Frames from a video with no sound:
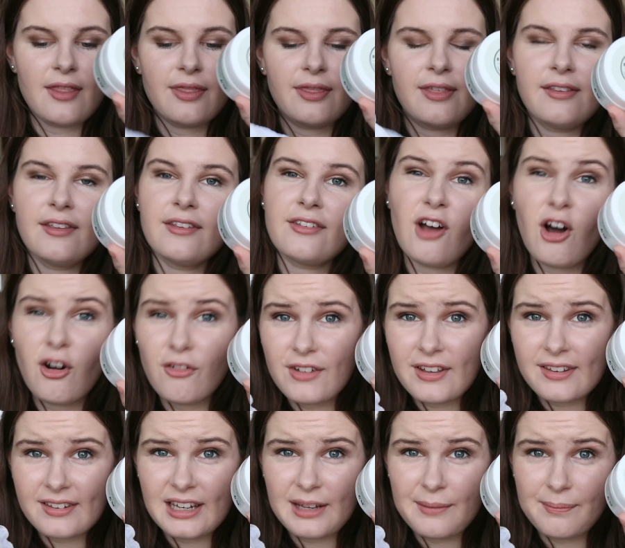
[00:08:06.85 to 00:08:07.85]
This is
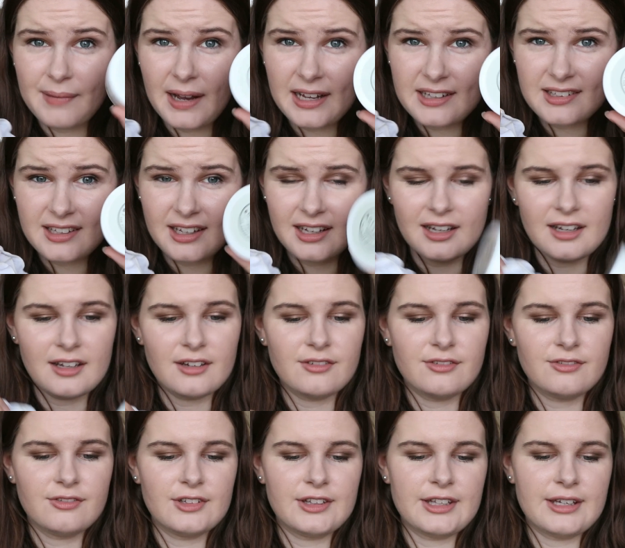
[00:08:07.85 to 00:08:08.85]
obviously better
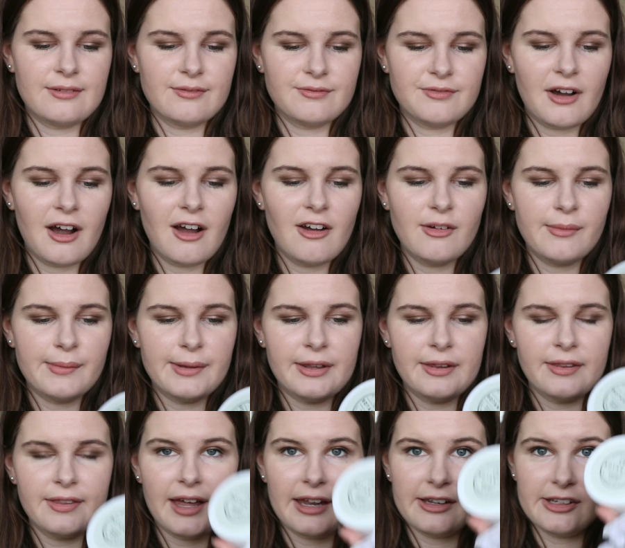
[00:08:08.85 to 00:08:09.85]
for the
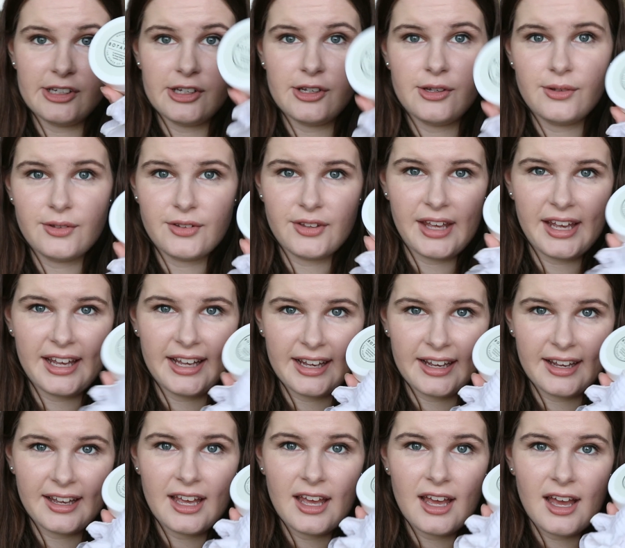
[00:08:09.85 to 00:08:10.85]
environment than
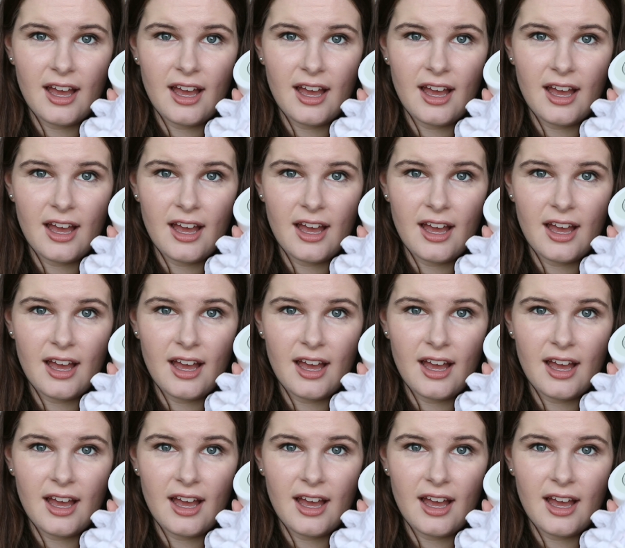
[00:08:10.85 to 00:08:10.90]
using